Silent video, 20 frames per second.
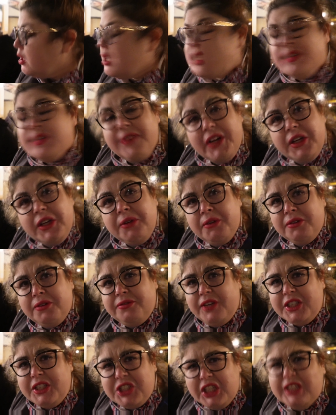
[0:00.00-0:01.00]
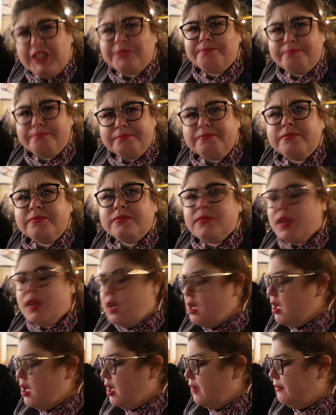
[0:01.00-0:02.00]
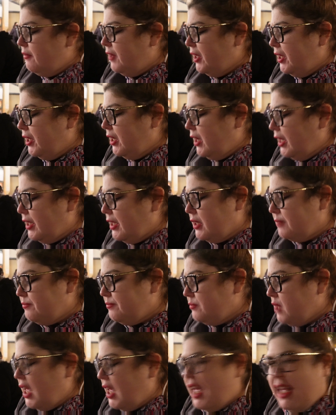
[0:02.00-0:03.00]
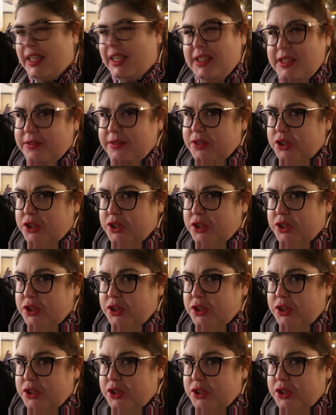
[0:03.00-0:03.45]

It's very refreshing. Very, like, hint of